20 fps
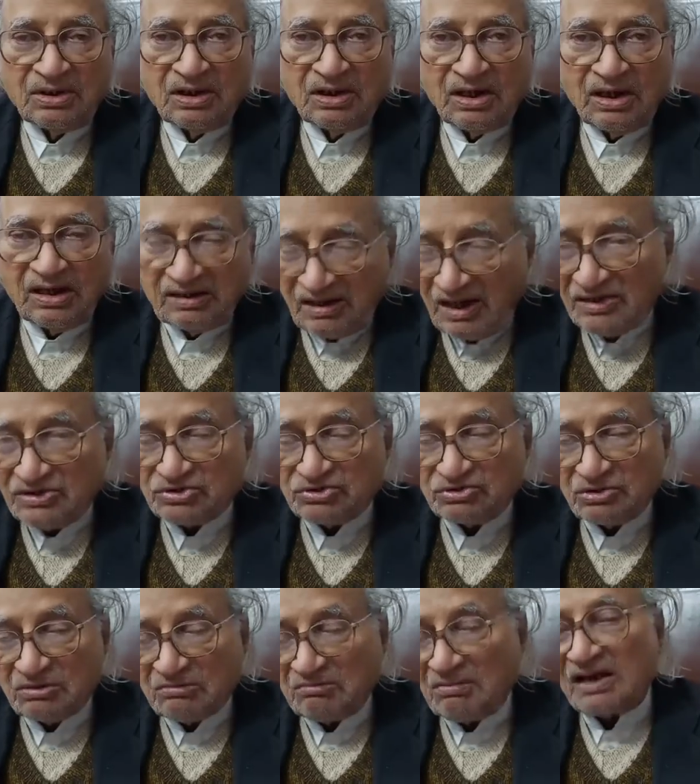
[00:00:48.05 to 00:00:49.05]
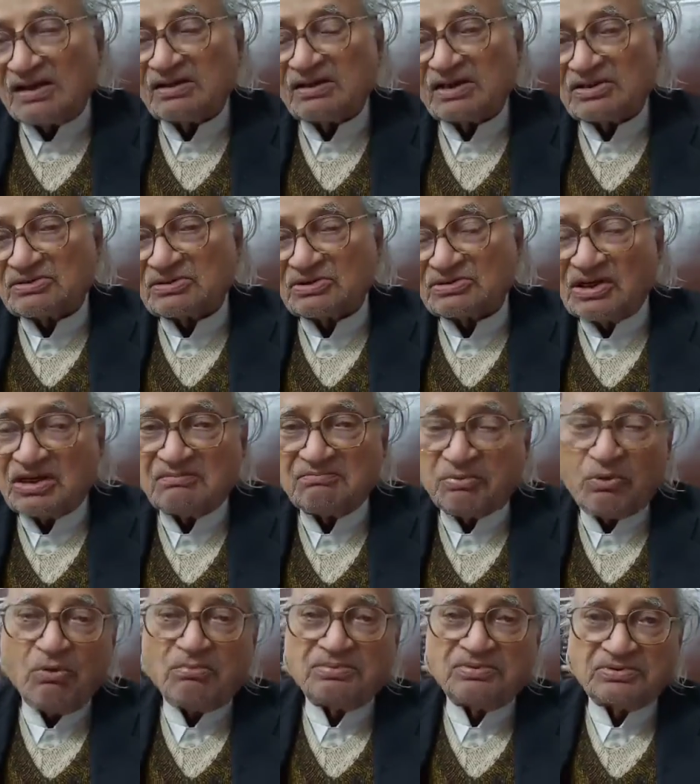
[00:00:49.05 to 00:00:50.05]
And hence the mind has the same
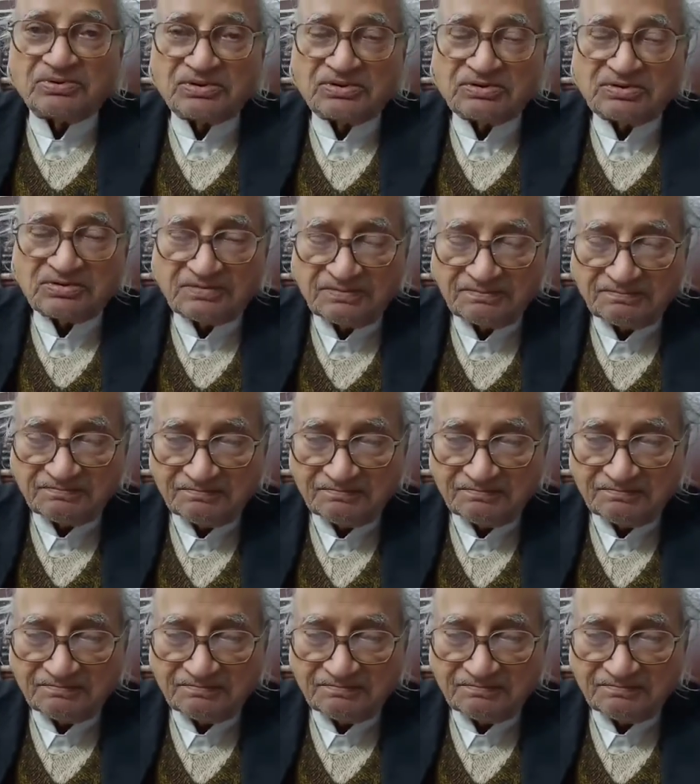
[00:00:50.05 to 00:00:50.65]
properties.